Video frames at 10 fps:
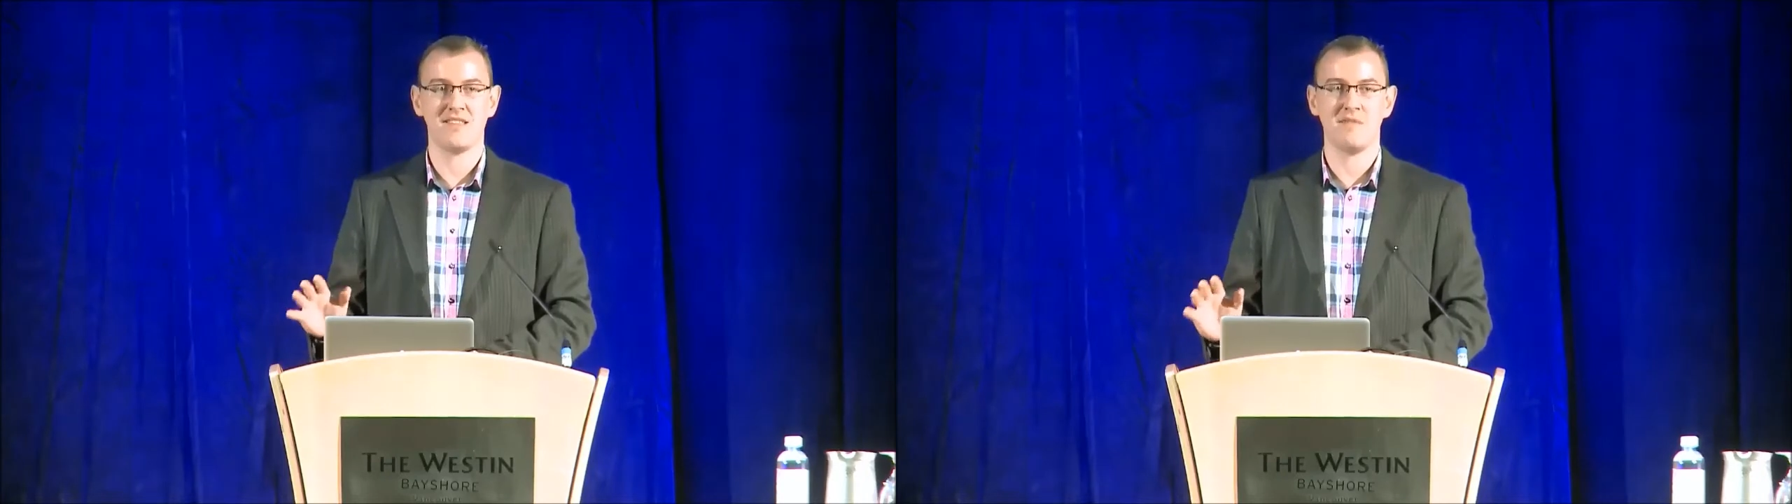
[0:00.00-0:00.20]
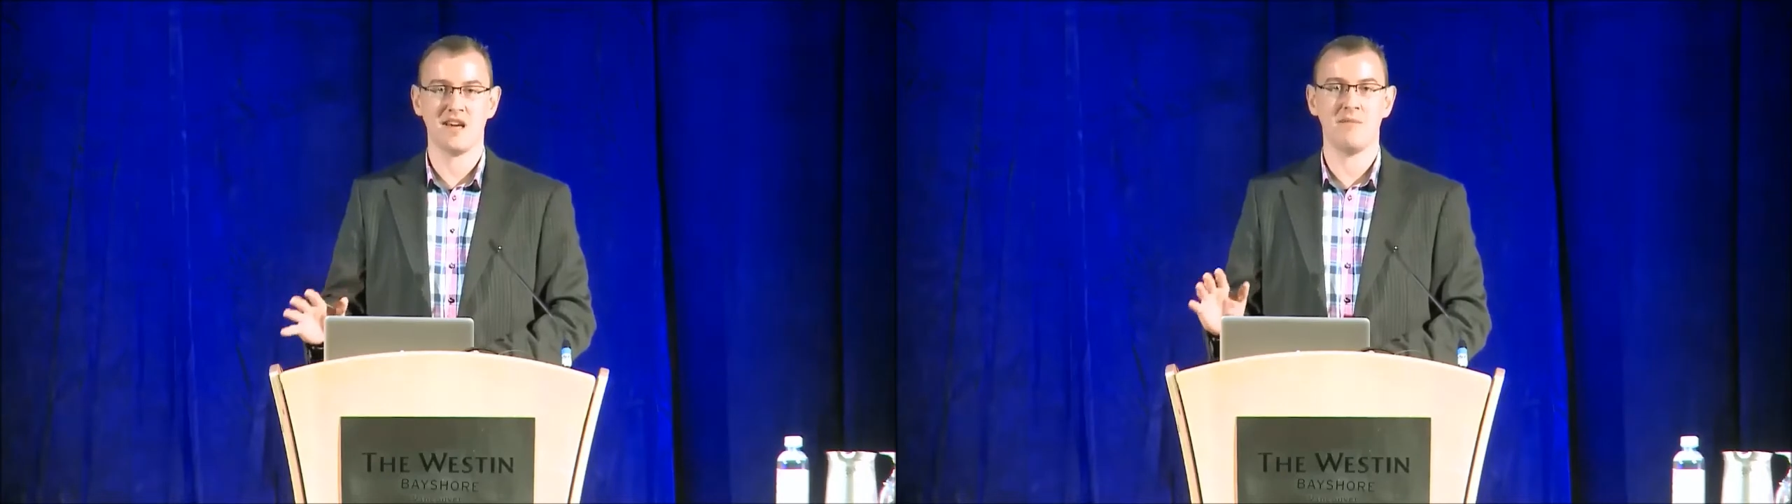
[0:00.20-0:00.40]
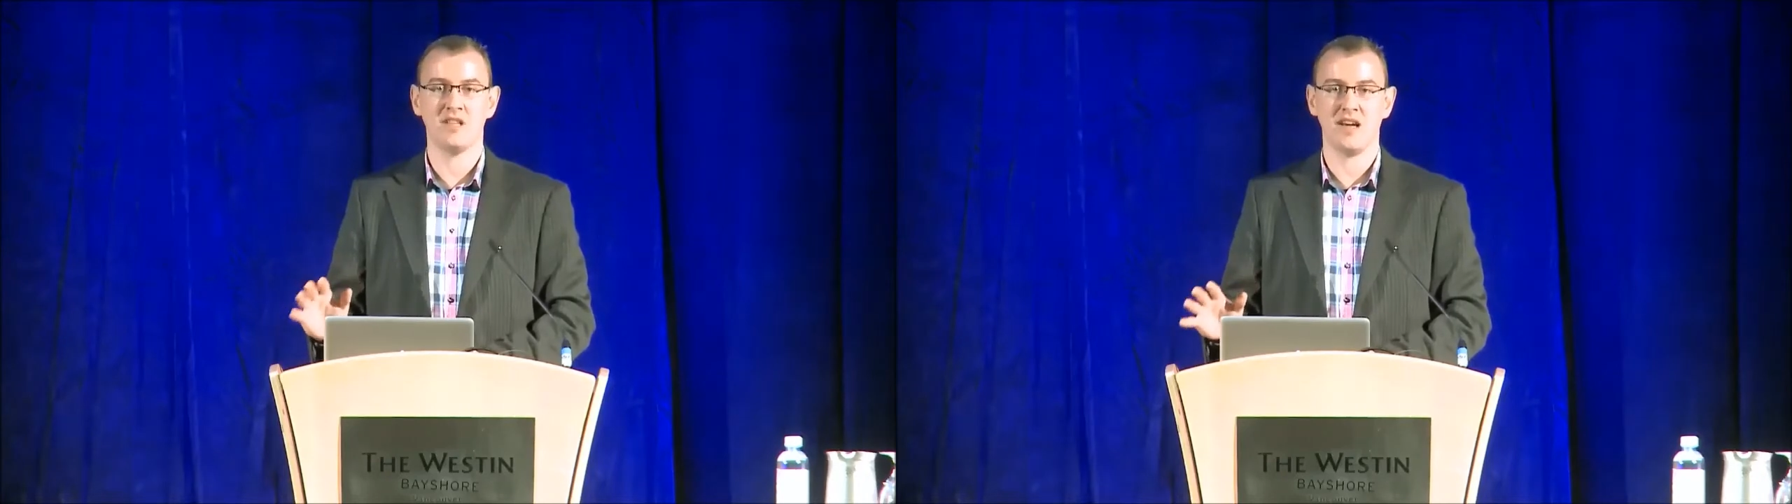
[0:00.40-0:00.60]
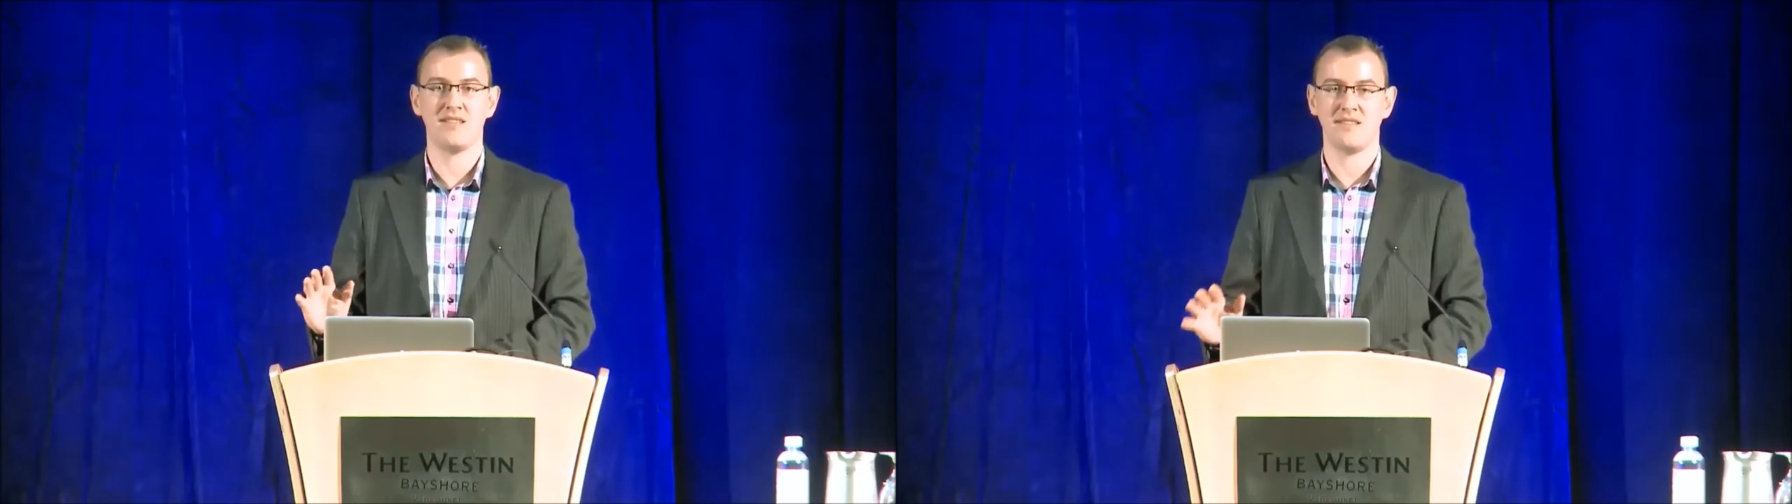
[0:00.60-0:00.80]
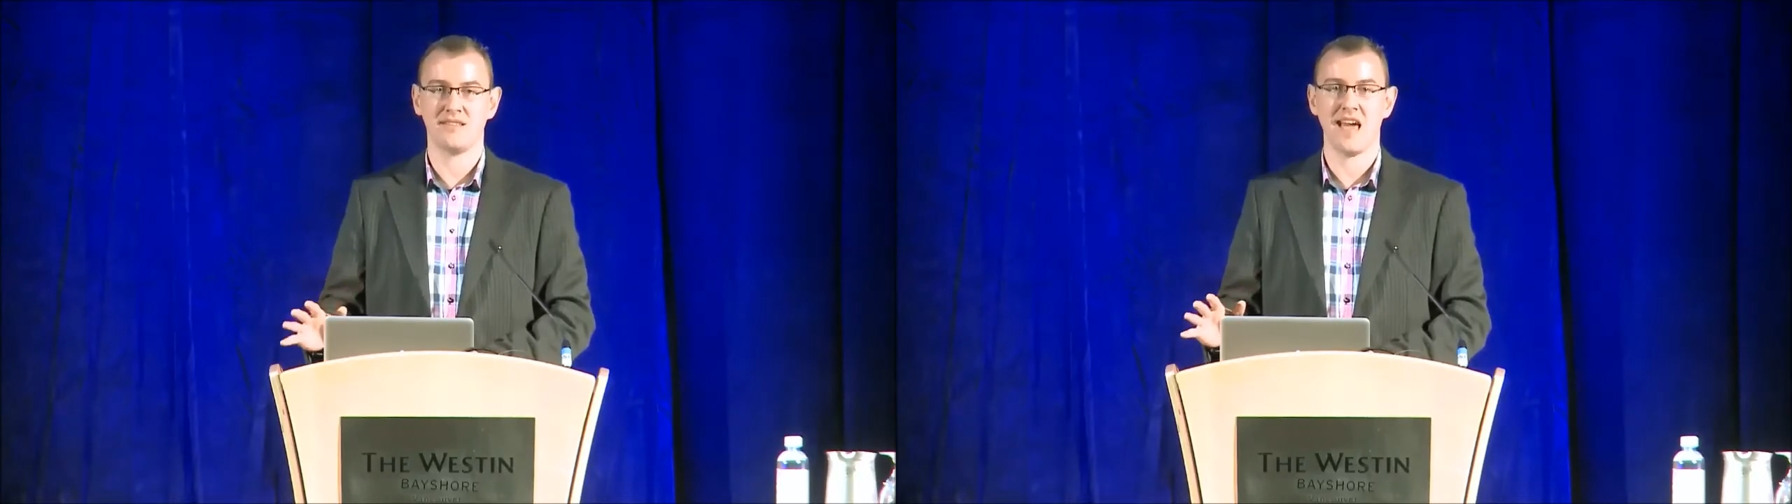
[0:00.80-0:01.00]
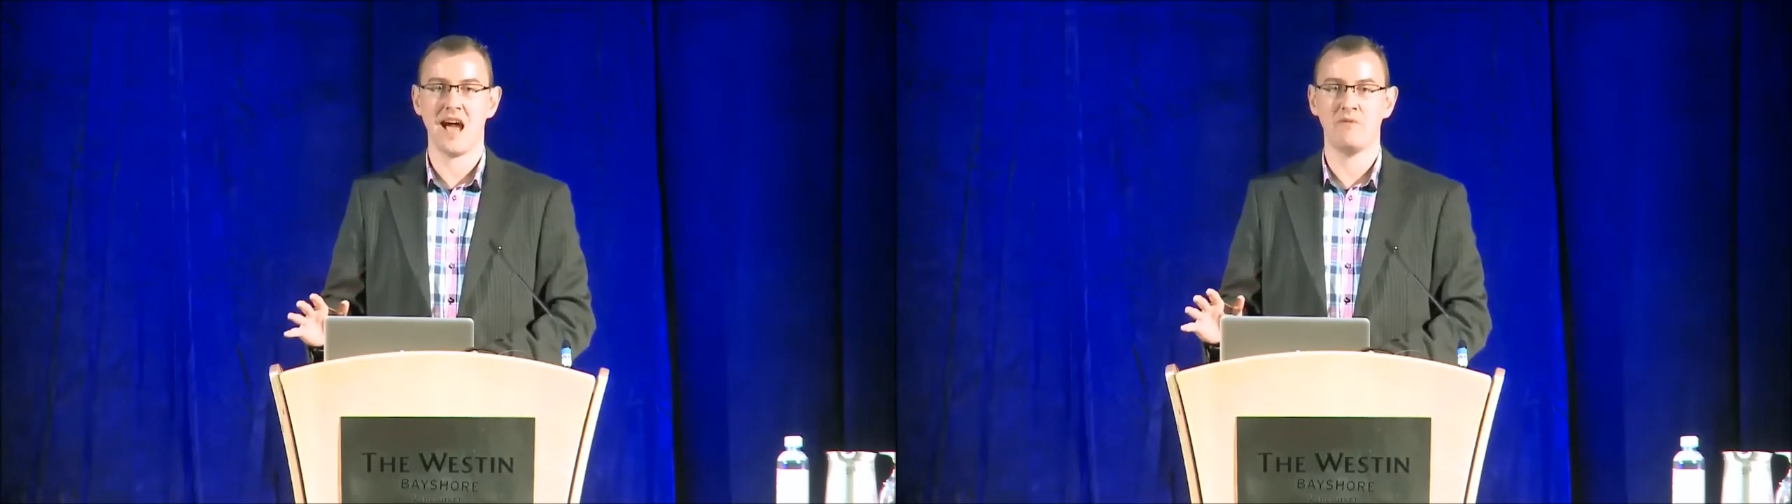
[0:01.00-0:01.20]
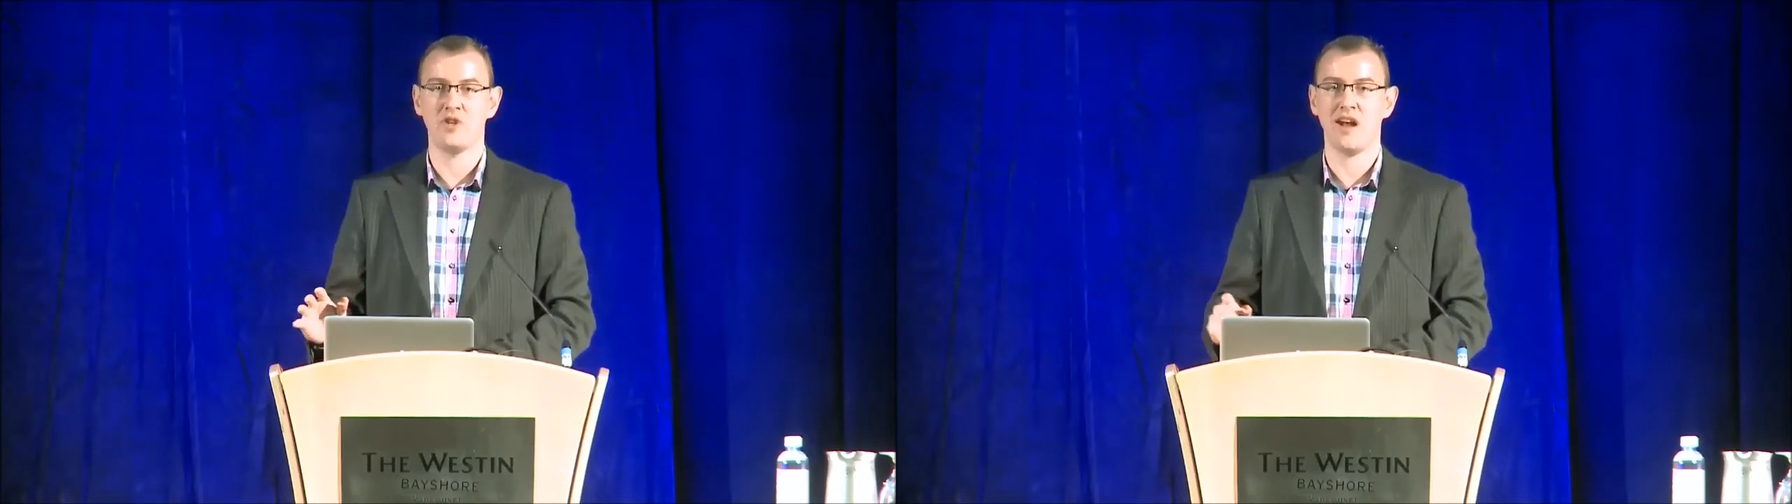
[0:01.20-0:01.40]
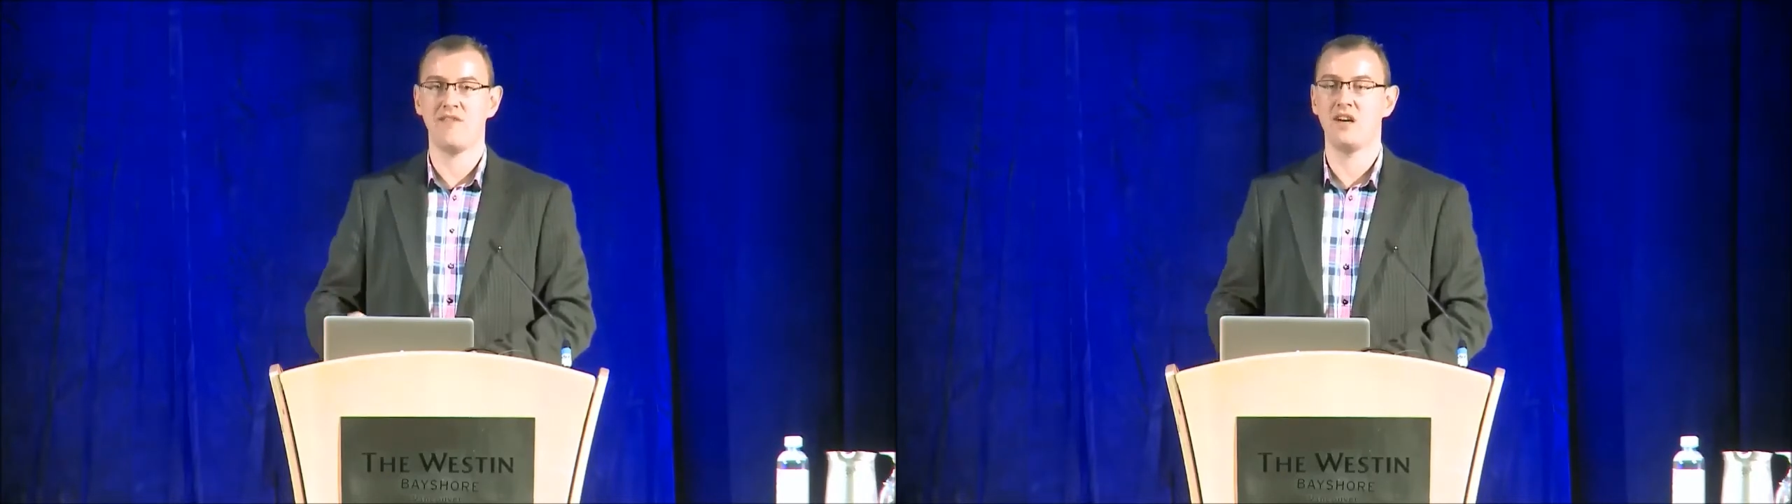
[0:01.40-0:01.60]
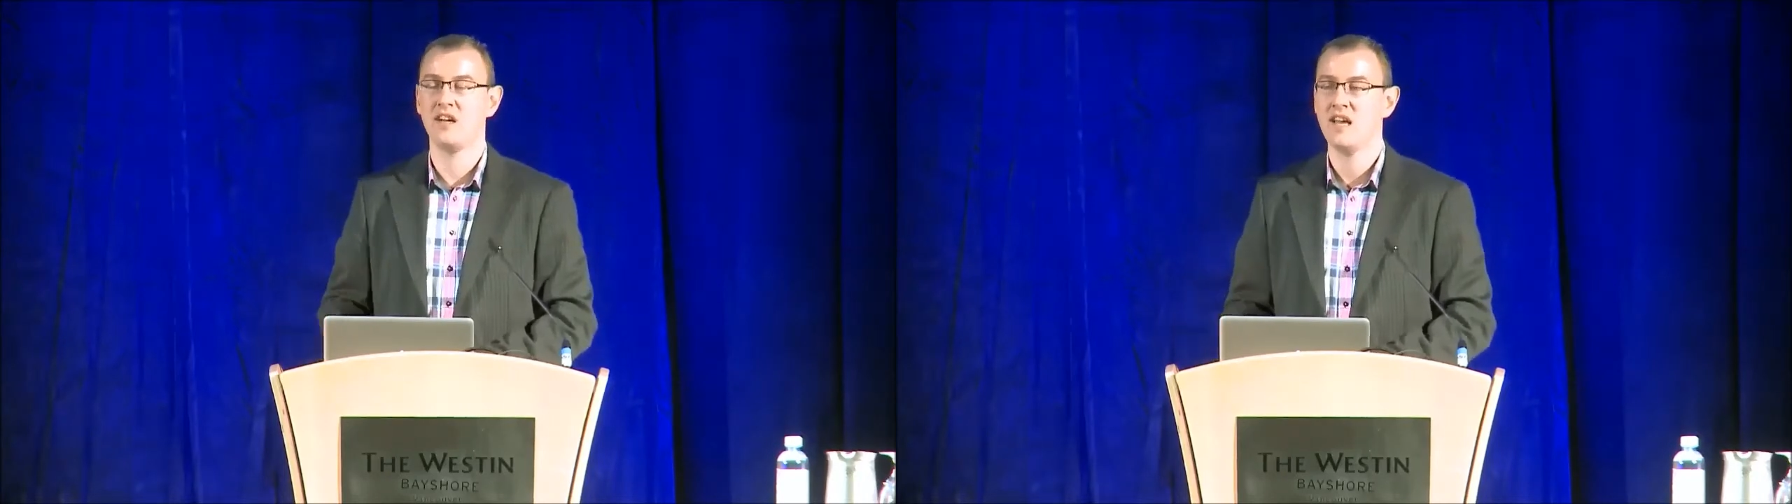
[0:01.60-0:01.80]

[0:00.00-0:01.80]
to become a licensed cab driver.